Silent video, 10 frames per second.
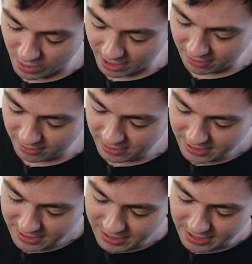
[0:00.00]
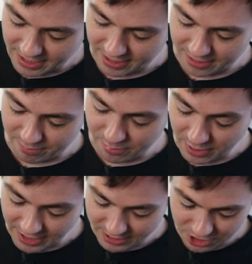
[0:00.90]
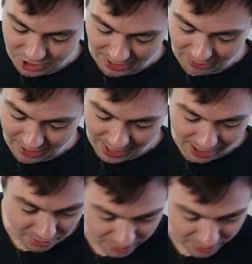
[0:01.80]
well. But shouting out